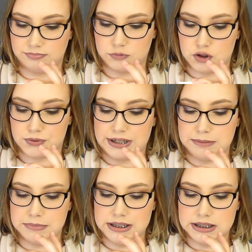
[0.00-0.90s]

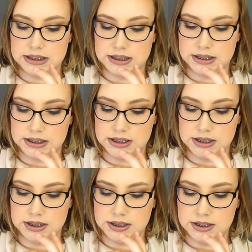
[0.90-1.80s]
treatment.
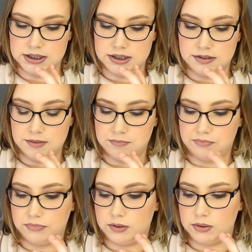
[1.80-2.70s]
So